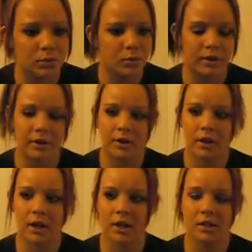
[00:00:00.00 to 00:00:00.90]

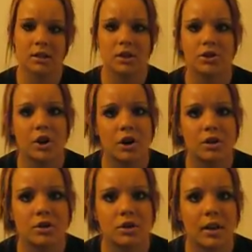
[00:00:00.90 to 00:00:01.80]
whether it's a
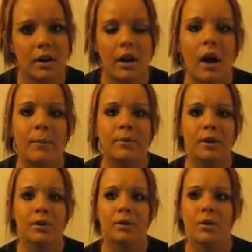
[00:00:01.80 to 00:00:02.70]
church that'll help
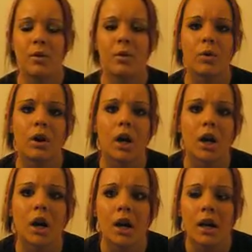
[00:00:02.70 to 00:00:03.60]
you,
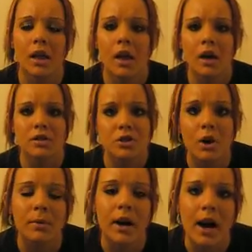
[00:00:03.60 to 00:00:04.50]
or a
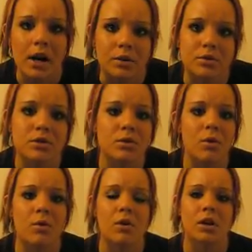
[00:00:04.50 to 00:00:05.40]
sober house,
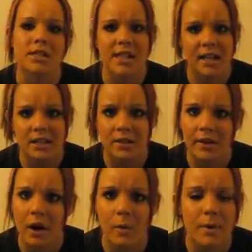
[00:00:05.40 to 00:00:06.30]
or
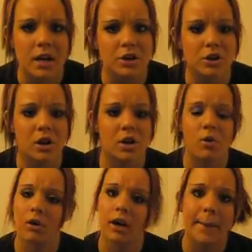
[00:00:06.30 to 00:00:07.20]
intensive
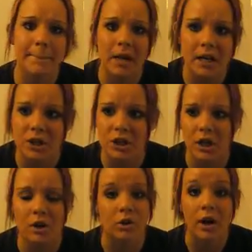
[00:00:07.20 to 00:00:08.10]
outpatient, or
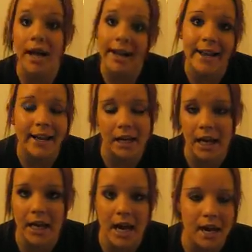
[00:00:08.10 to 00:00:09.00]
inpatient, or NA and
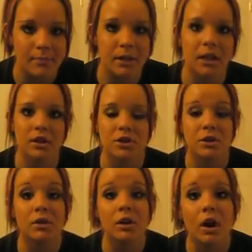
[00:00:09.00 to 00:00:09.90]
AA meetings.
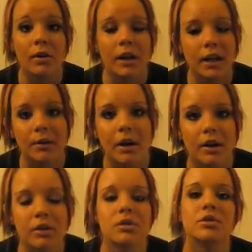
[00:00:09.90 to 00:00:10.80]
You can go
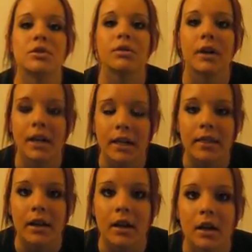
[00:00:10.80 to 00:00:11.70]
anywhere. You can do
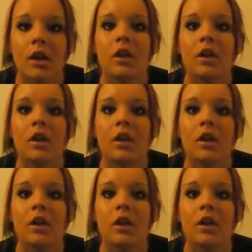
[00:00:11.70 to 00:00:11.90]
anything.